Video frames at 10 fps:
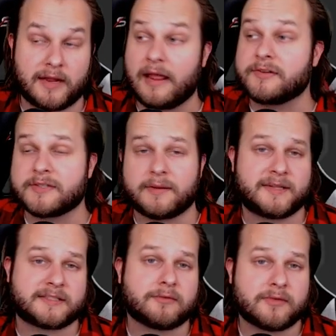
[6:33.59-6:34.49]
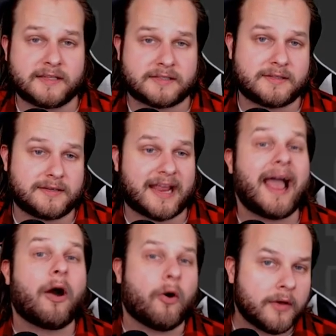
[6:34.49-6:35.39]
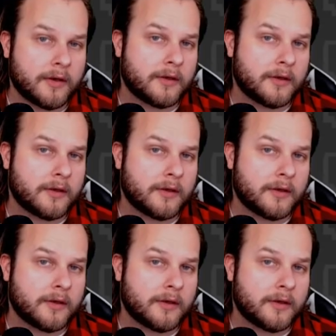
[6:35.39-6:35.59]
And it also, I mean, still relates now.